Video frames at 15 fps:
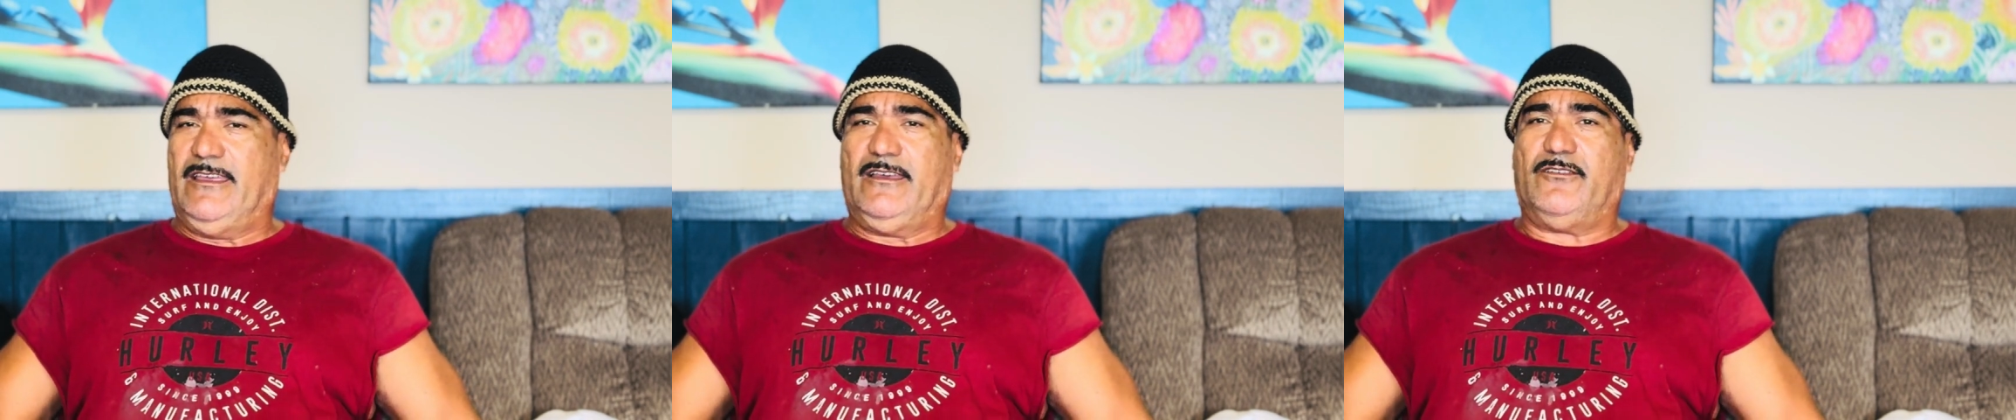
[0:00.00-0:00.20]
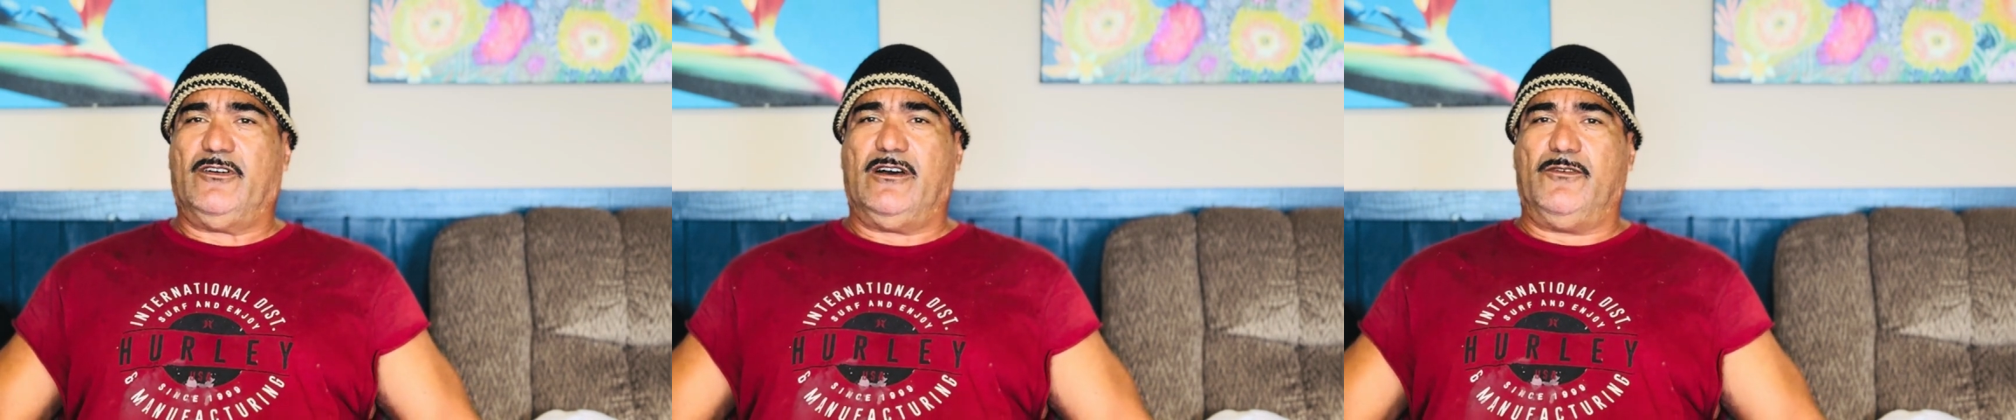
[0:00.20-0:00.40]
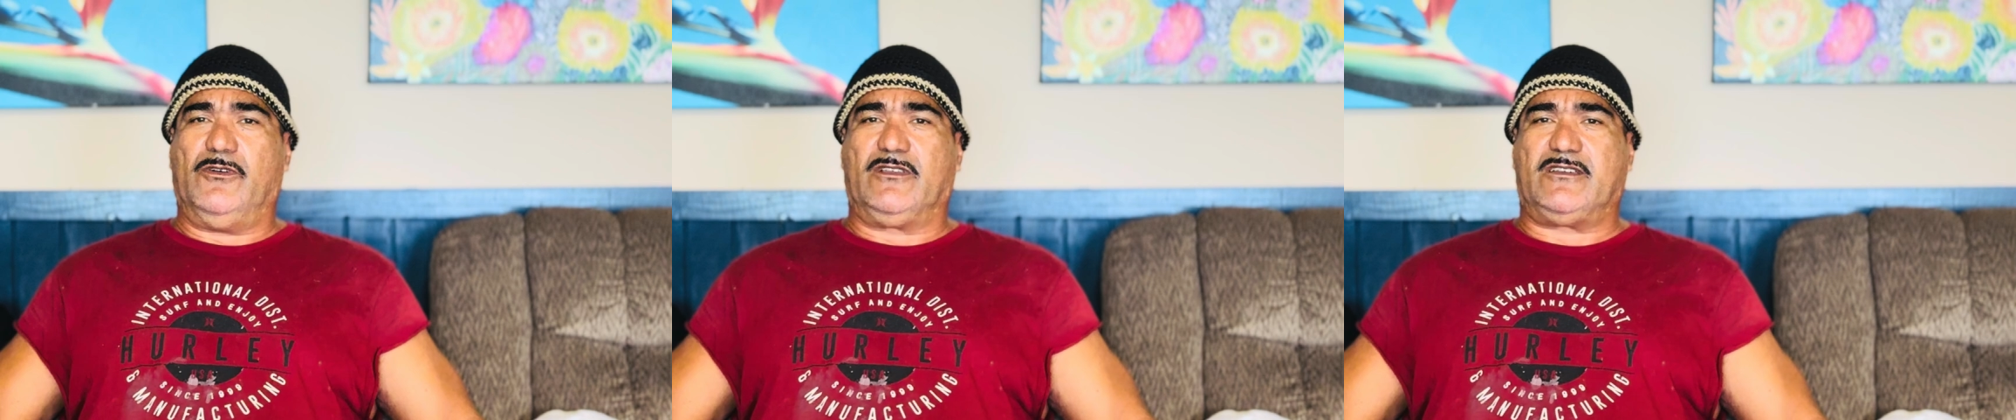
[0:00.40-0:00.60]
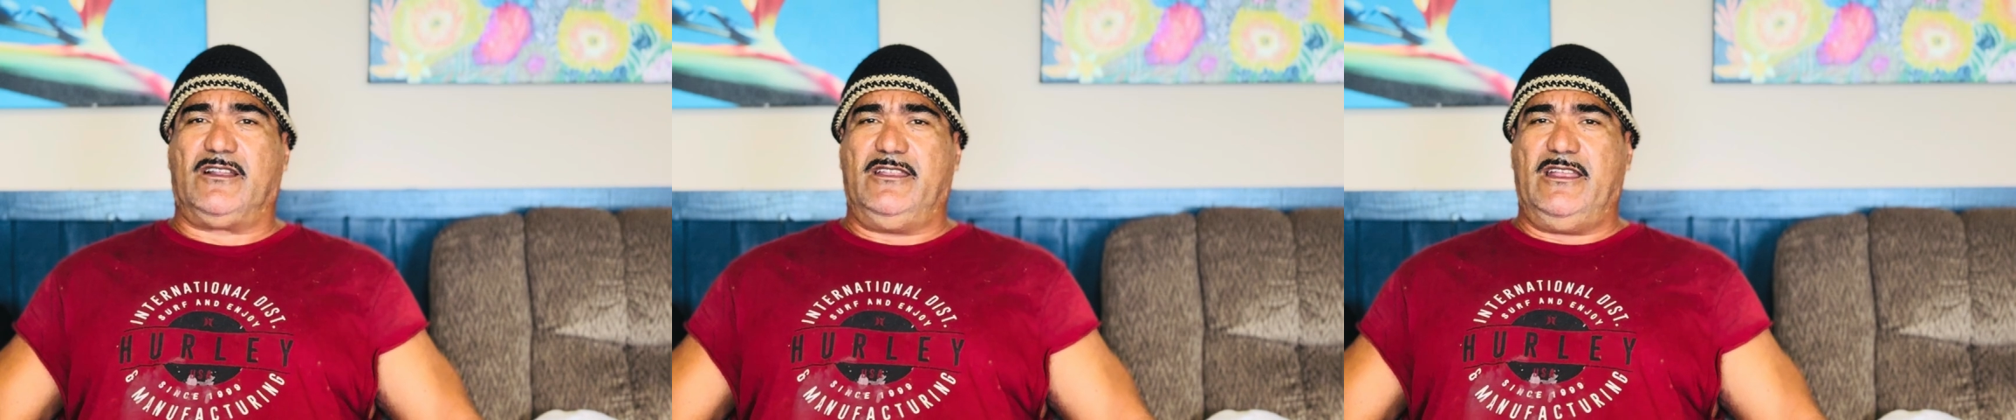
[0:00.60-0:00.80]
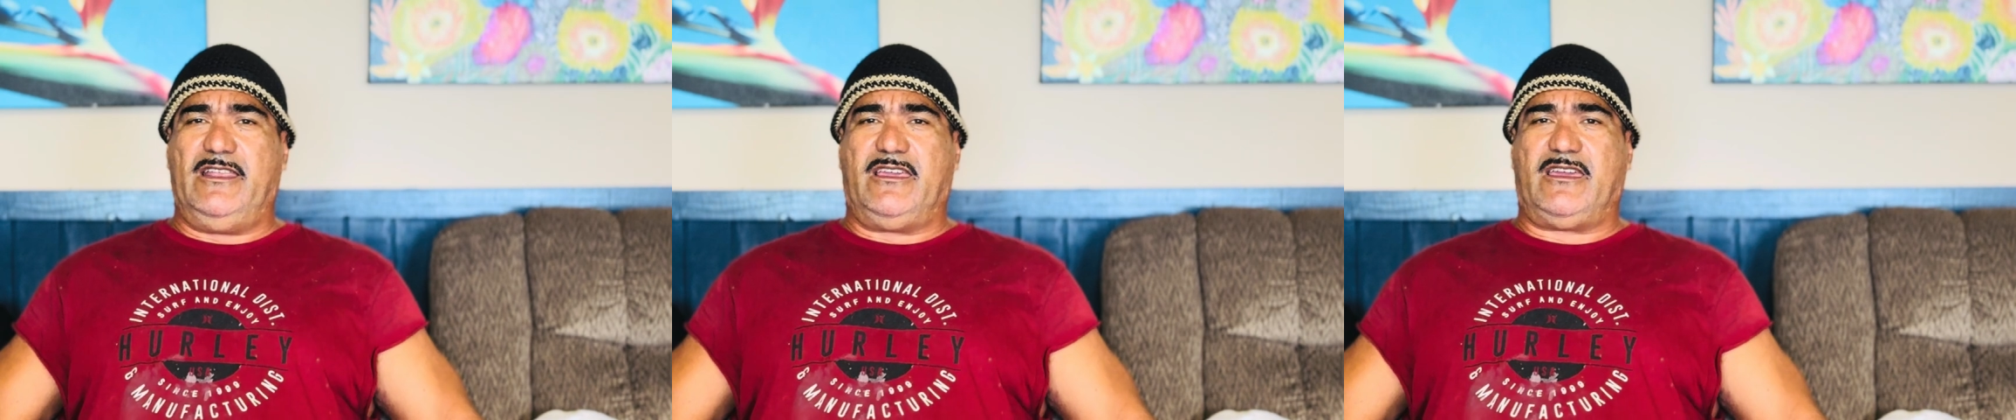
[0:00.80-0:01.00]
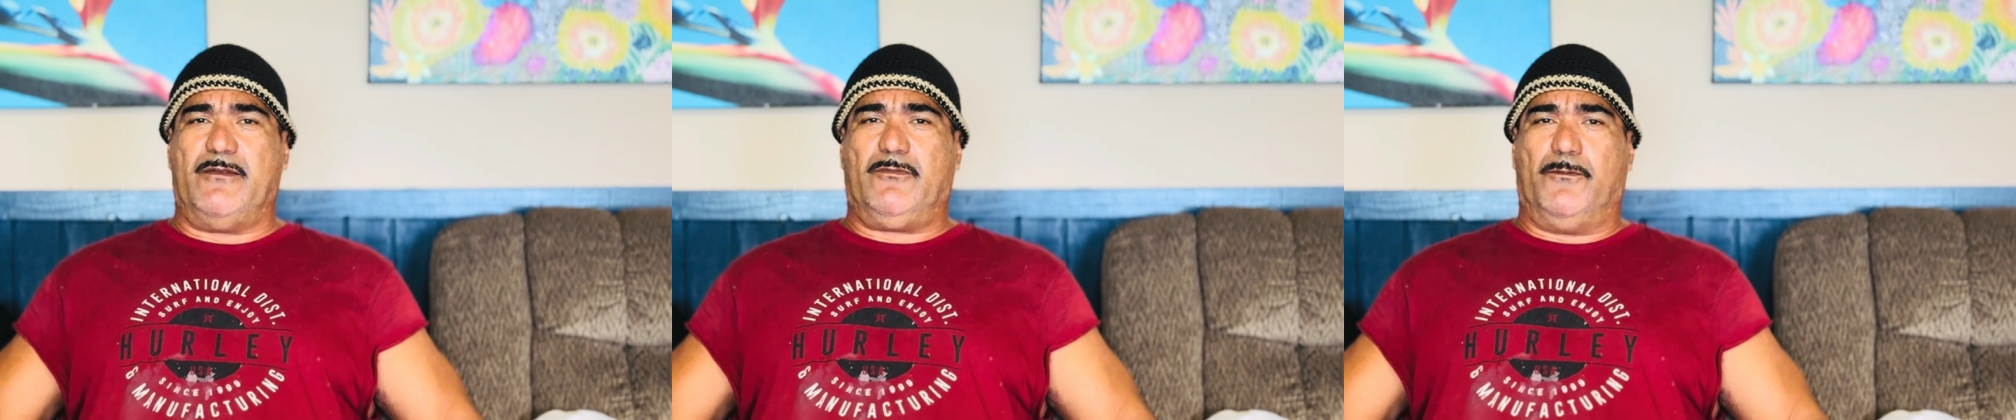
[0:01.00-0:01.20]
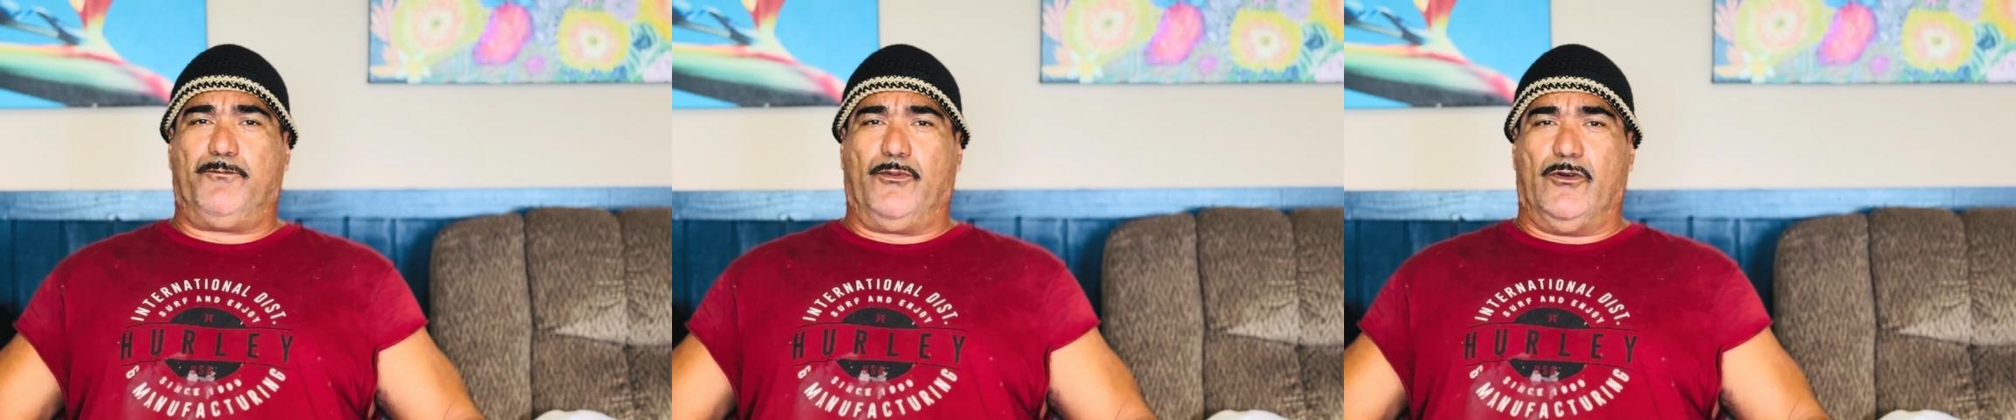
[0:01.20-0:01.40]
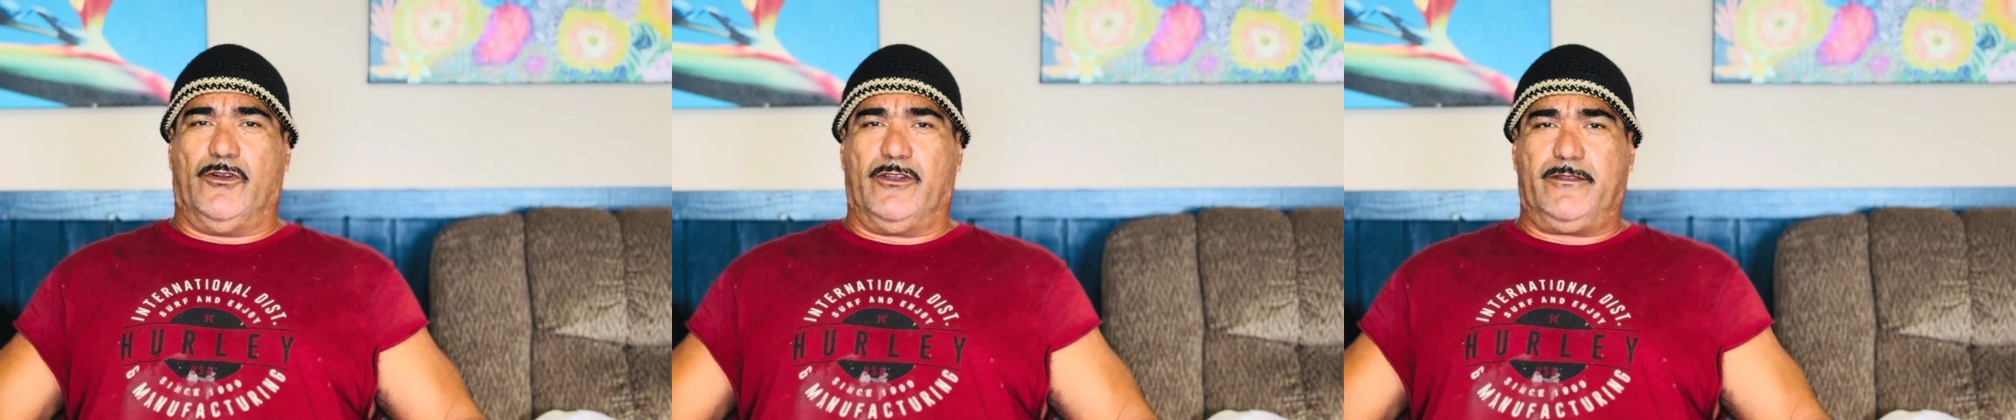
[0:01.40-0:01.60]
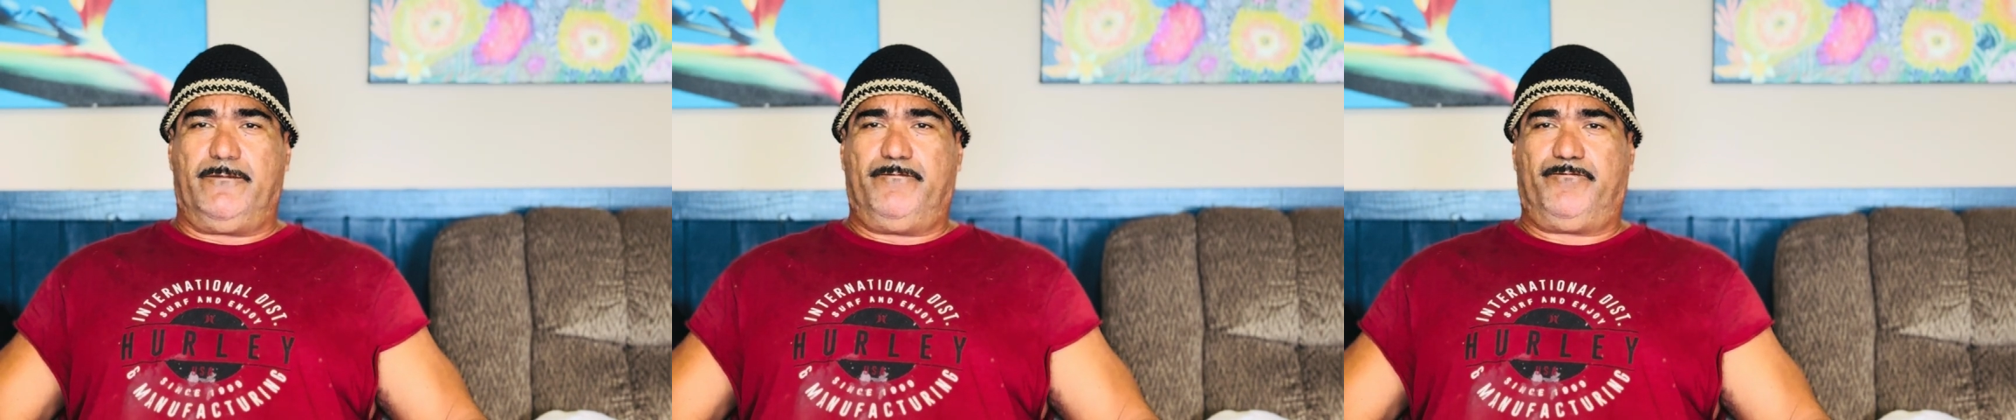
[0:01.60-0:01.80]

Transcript: Well, when Kalili came aboard,